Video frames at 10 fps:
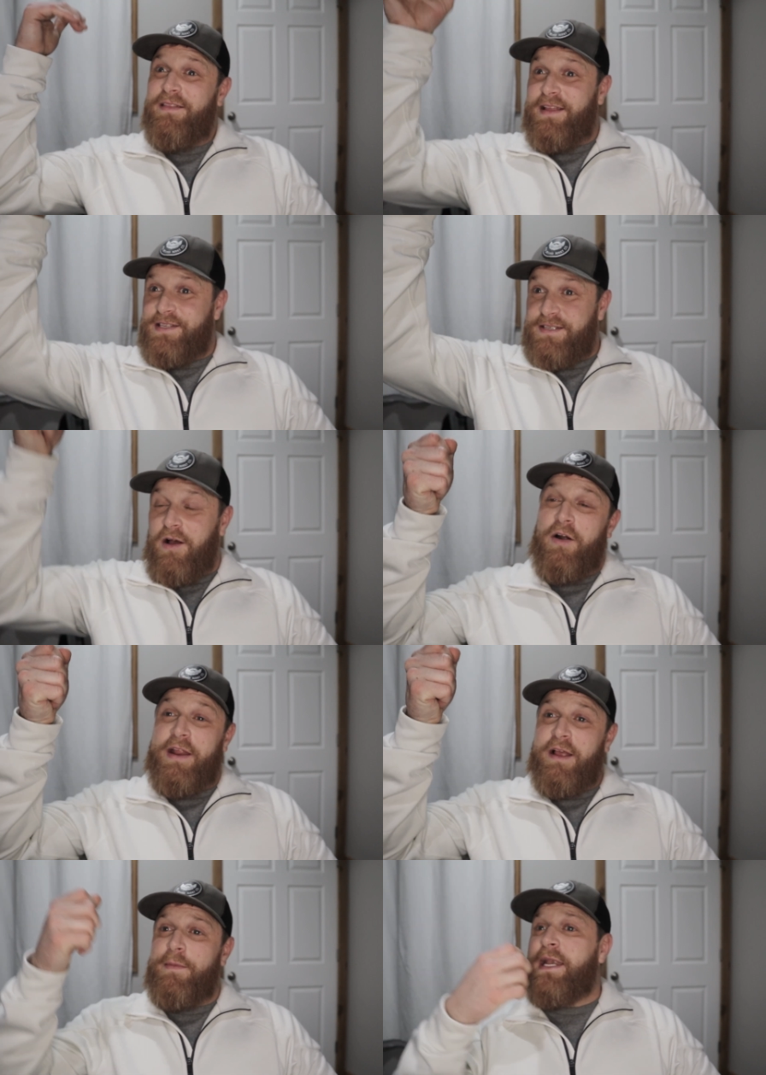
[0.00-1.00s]
that's
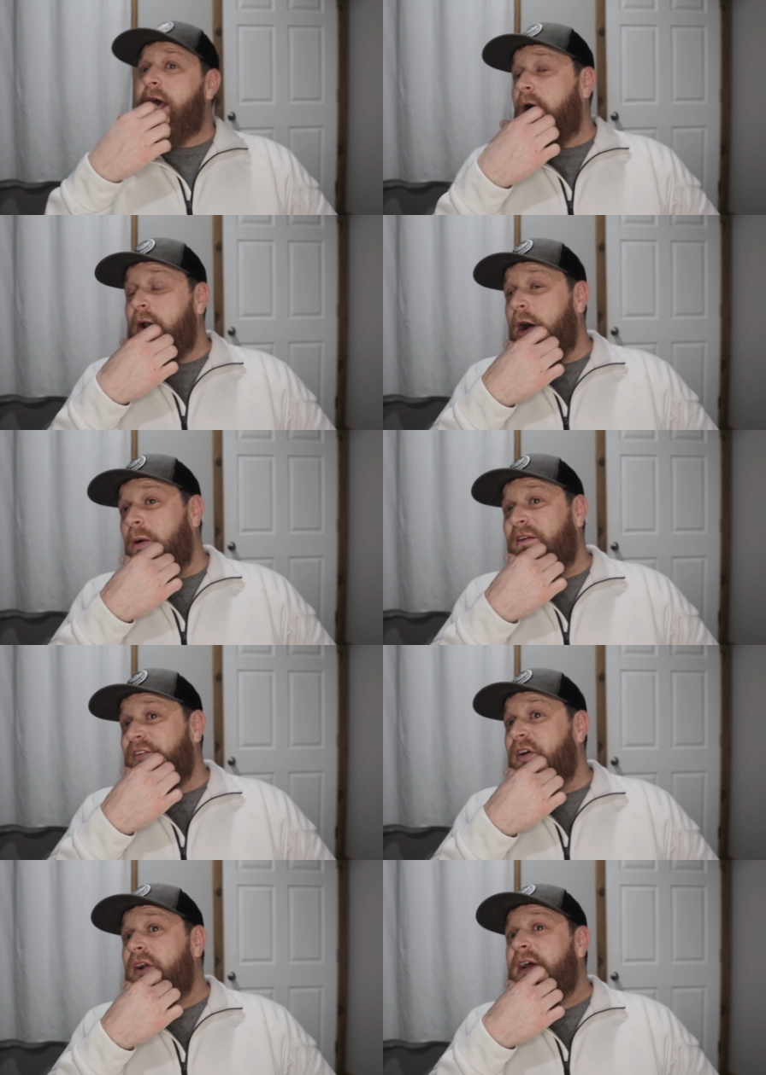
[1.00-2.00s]
already coming down.
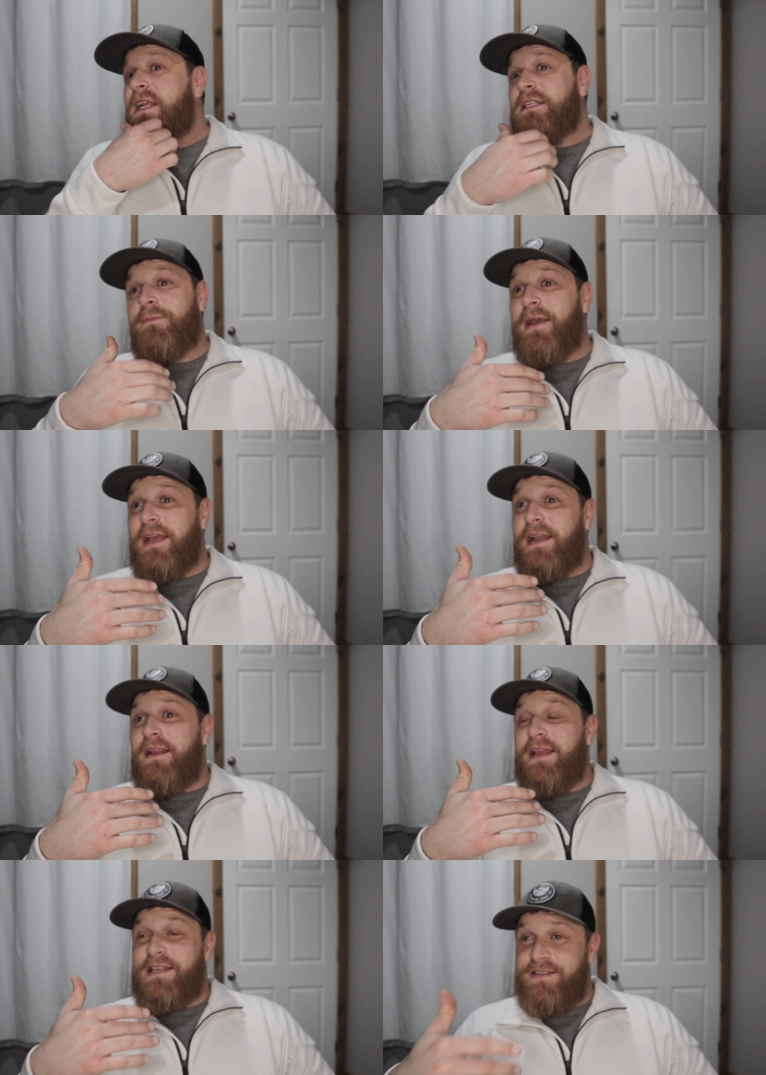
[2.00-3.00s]
However, to make
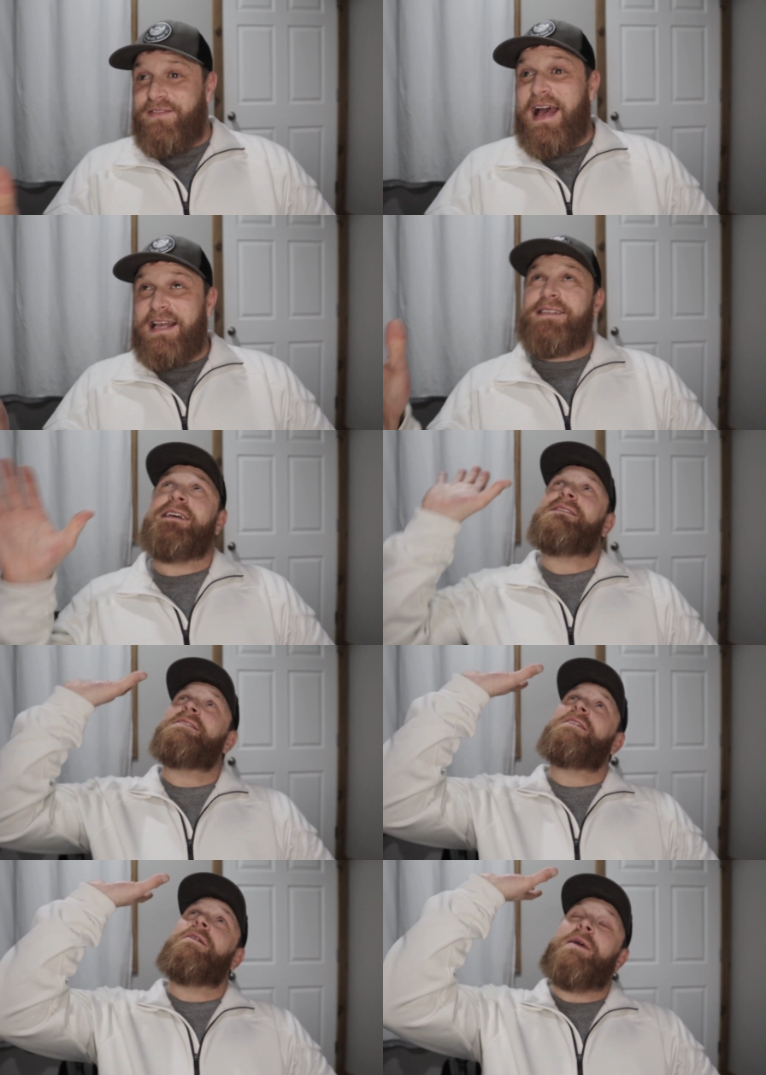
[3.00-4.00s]
it ease of access
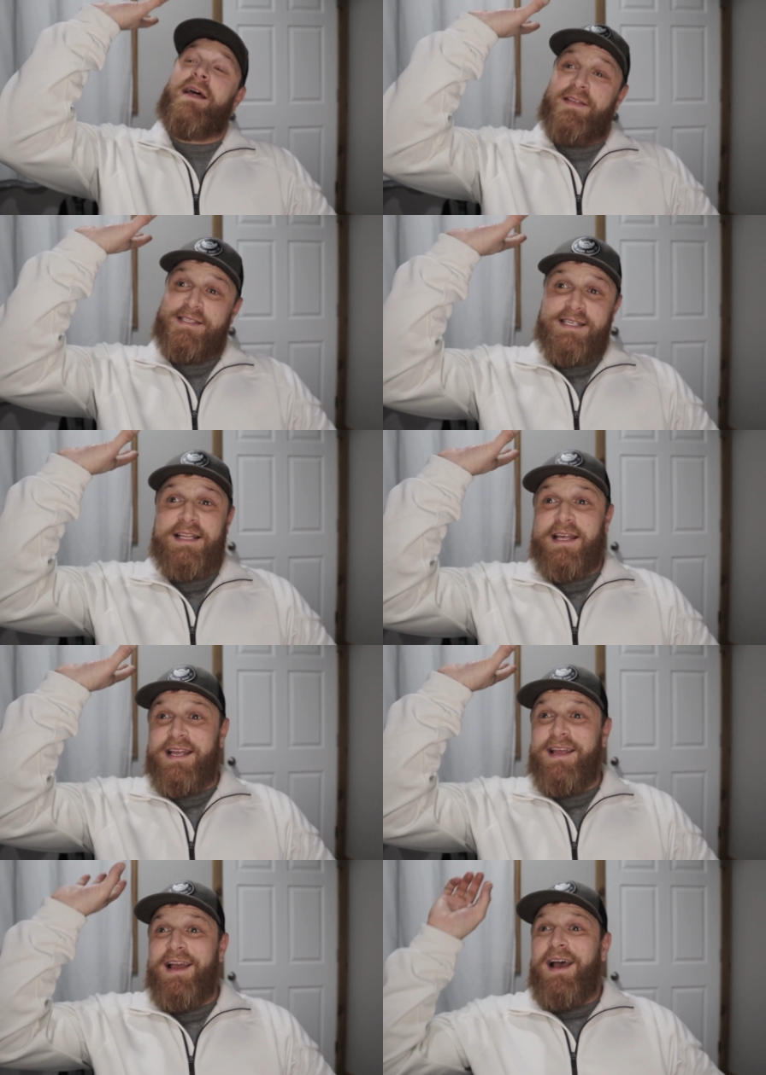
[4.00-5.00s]
and it's going to be on the
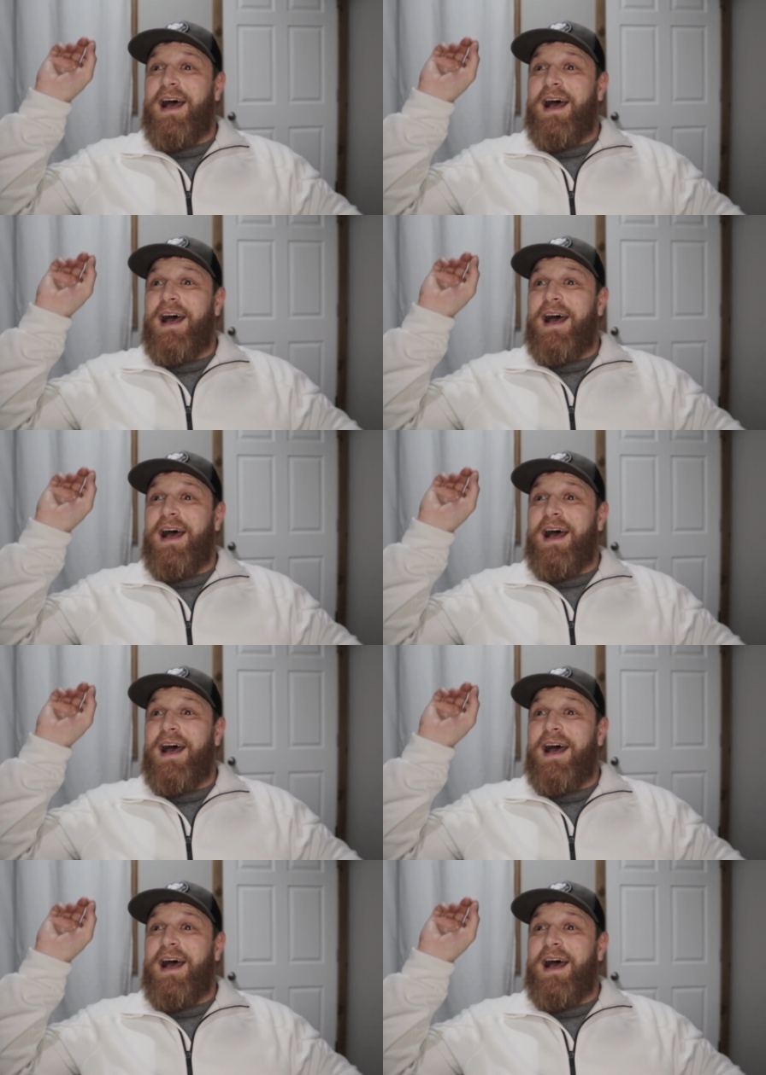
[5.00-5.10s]
ceiling,